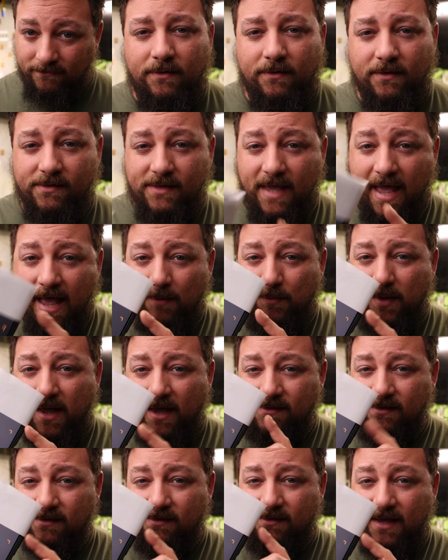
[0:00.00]
This app
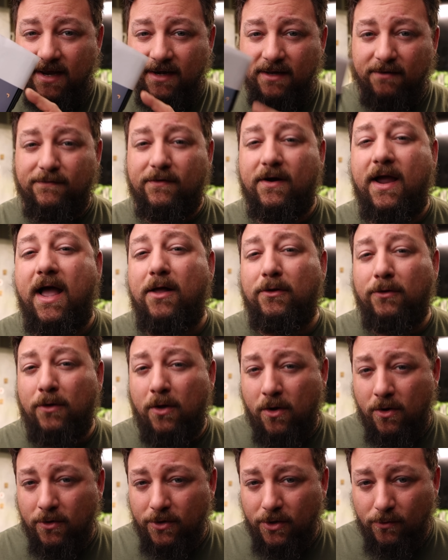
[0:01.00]
has a setting for how
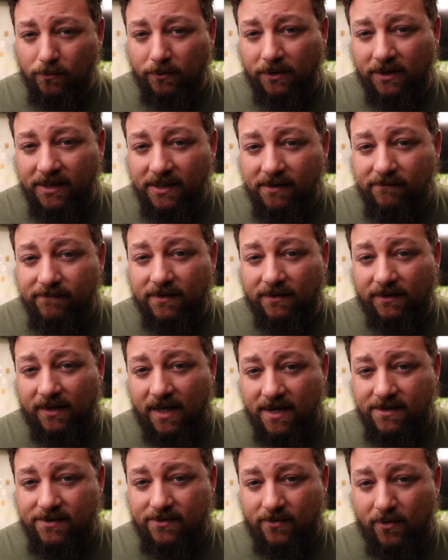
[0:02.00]
long you leave the
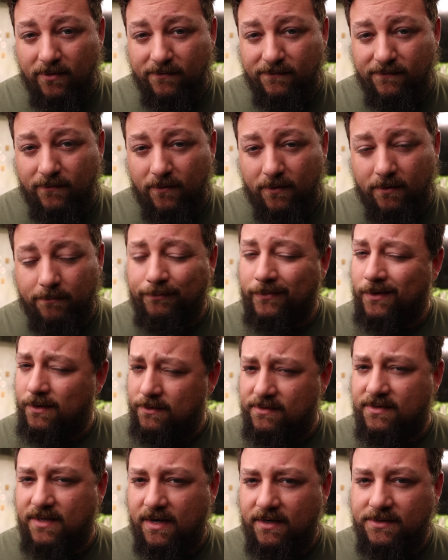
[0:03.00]
lights on for.
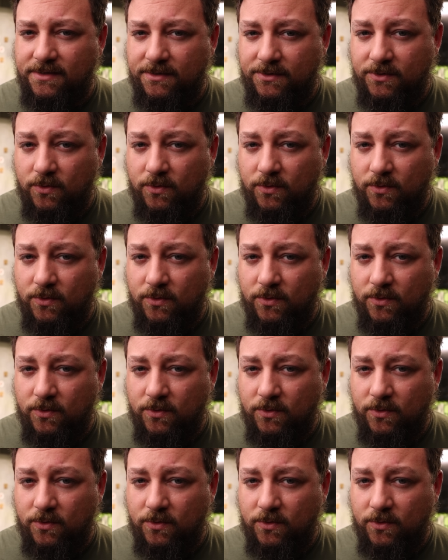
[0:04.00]
Set it to